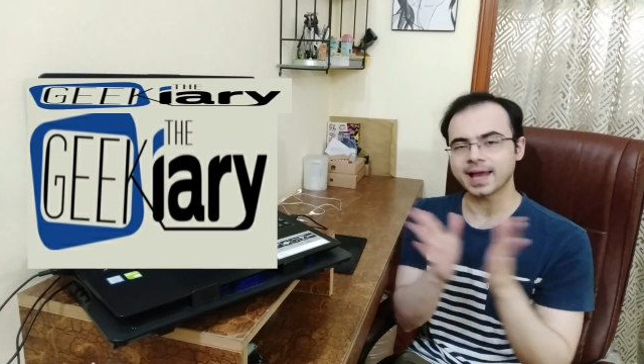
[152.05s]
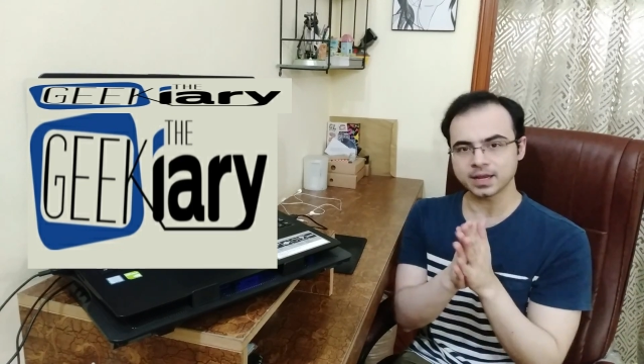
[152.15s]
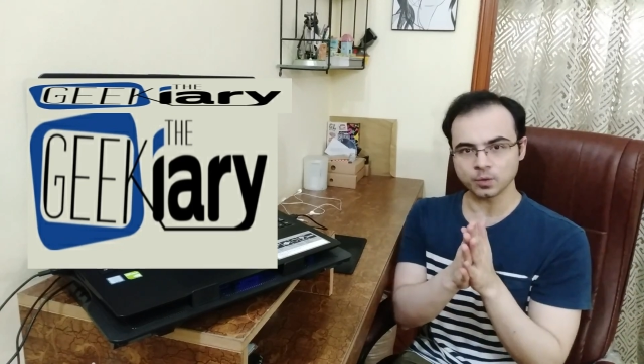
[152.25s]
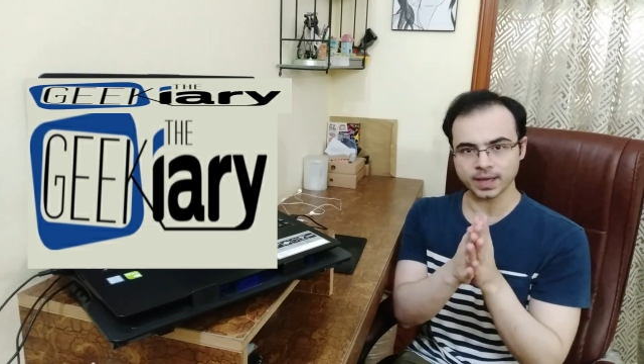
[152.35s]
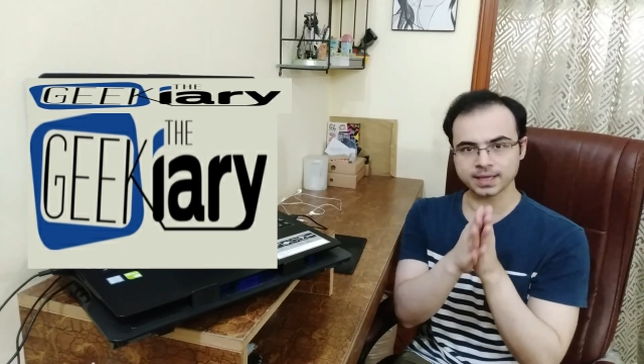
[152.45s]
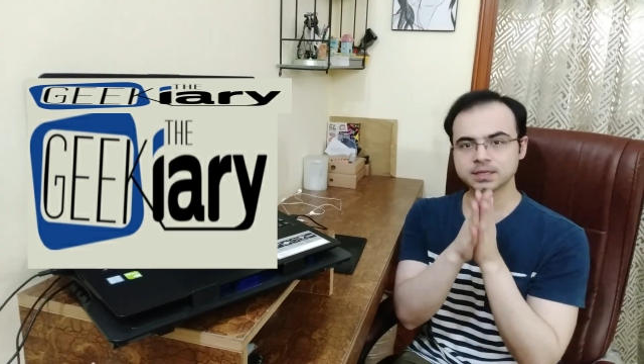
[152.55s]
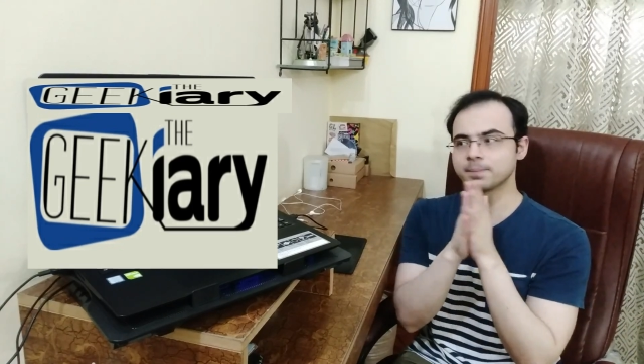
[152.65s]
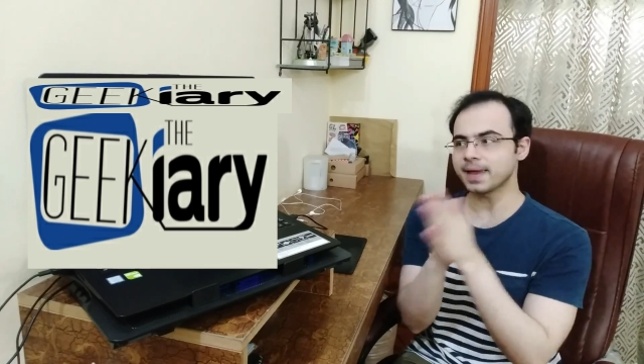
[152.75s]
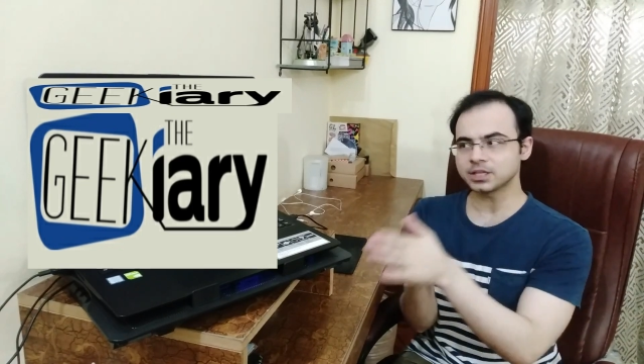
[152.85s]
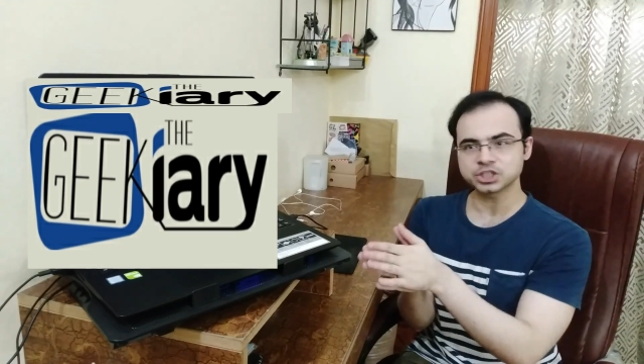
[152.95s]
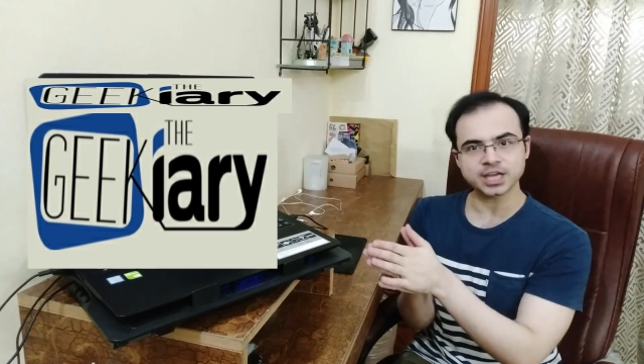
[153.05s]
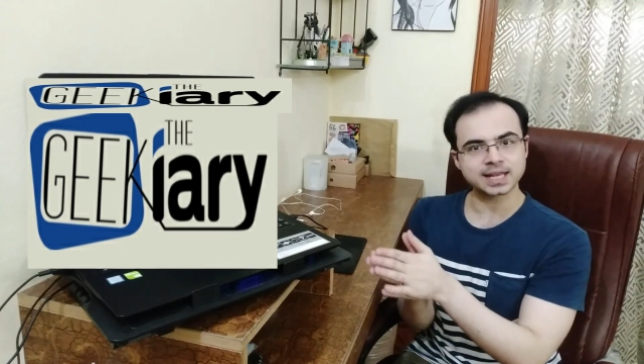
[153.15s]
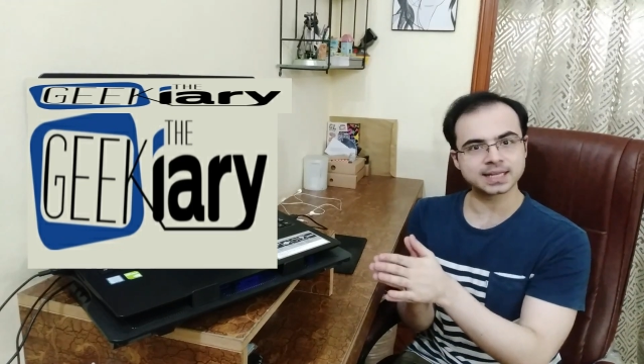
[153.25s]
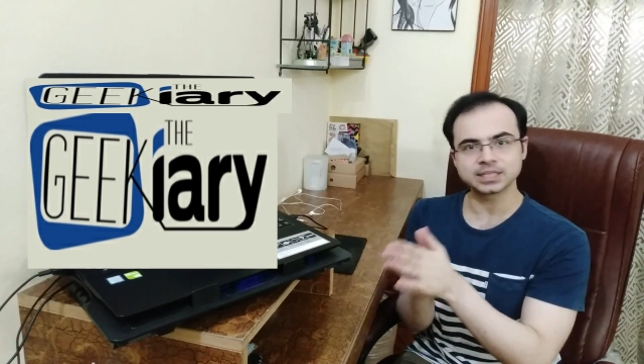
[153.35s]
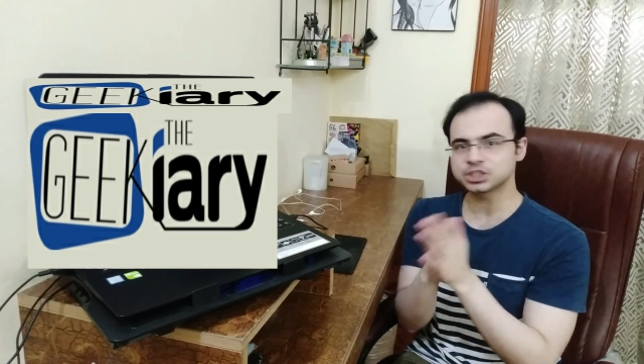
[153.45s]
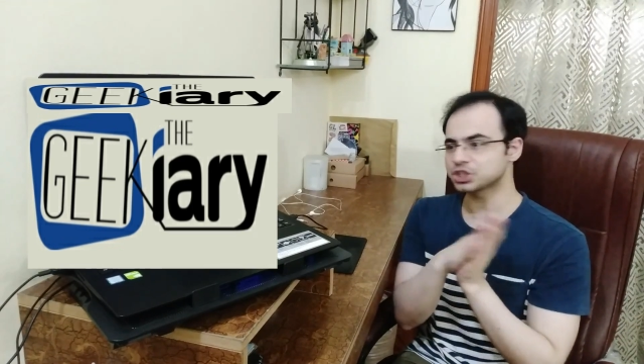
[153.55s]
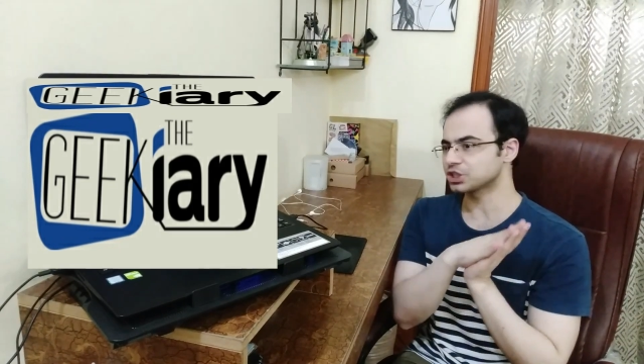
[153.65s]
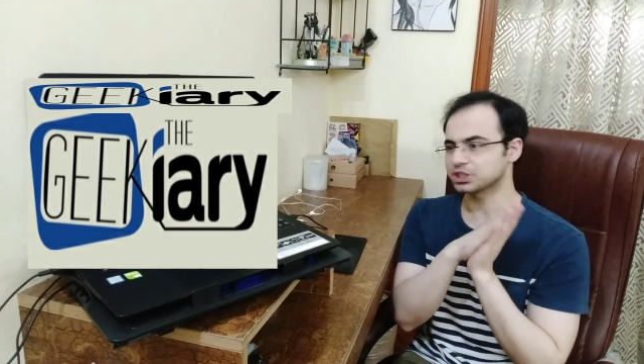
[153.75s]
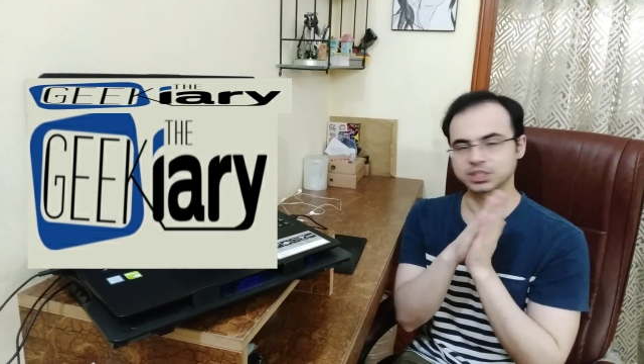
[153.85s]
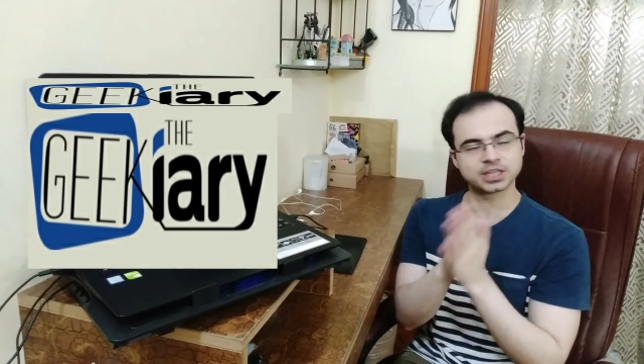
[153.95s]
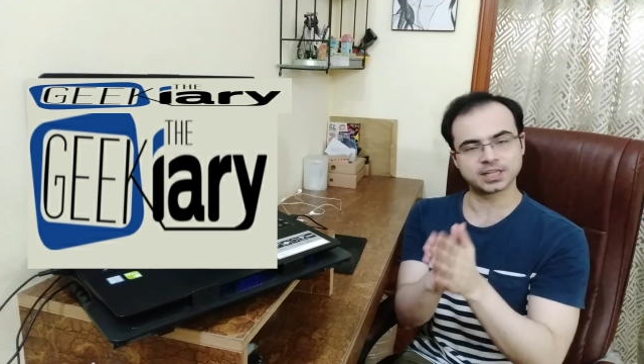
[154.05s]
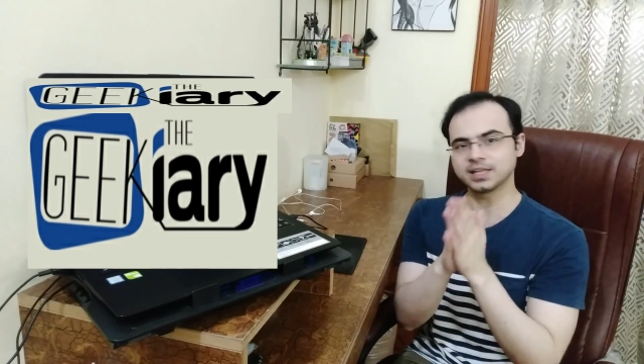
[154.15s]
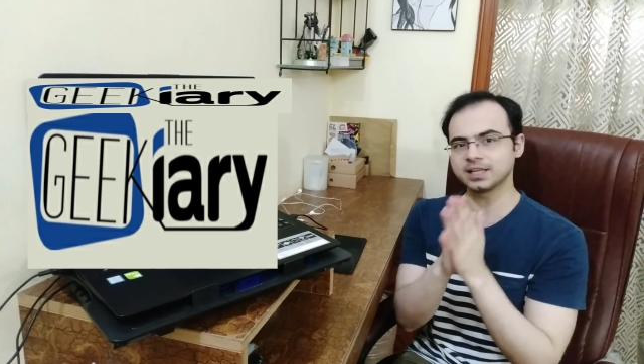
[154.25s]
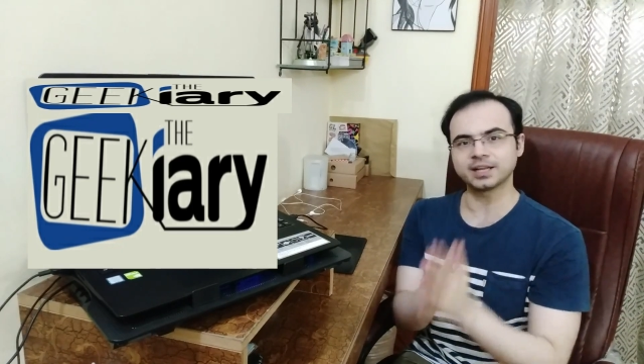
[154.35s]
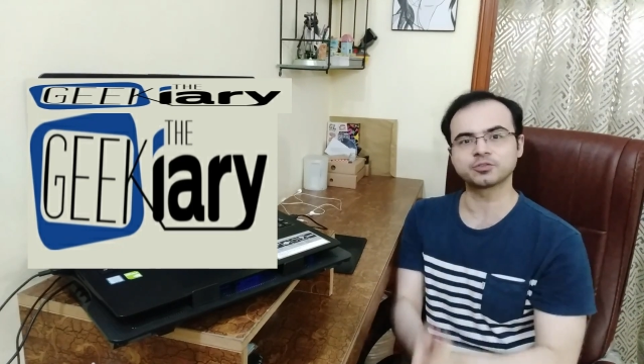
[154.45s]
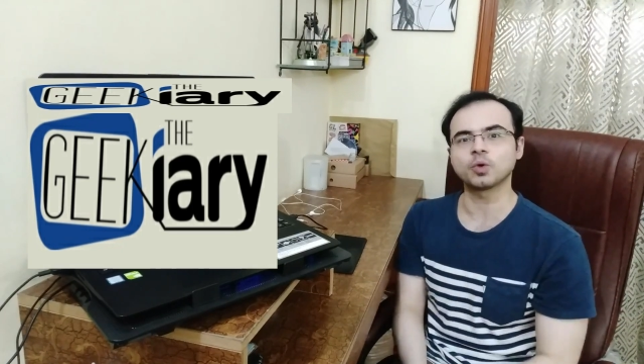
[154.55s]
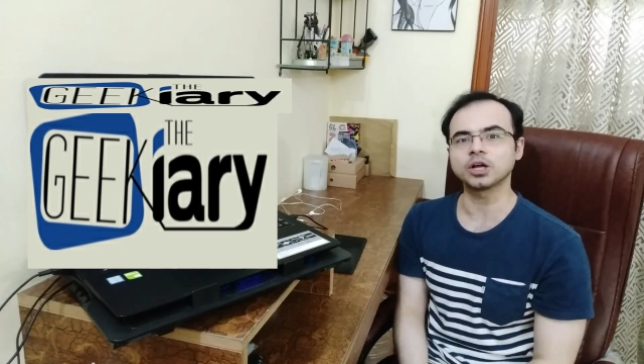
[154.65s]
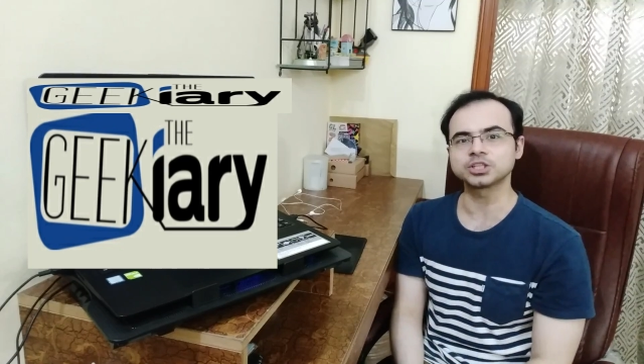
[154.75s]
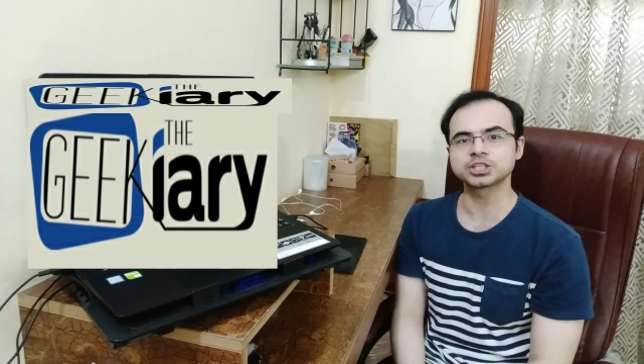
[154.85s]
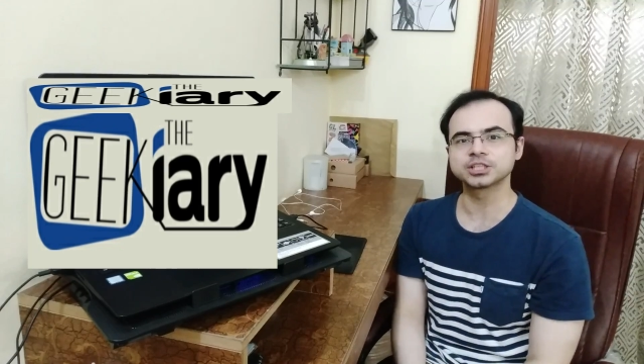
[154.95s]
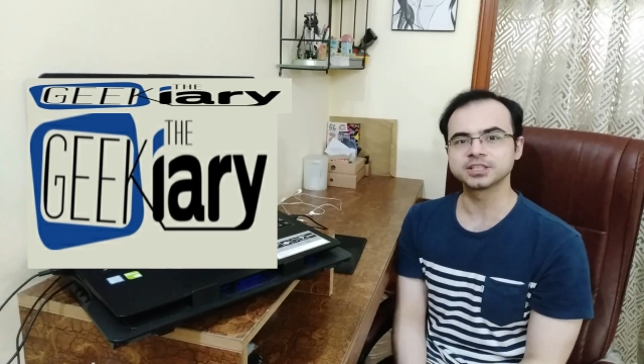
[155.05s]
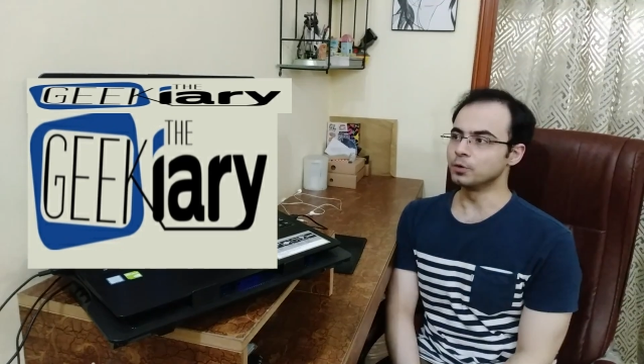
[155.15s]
Anyway, the main challenge, let's watch.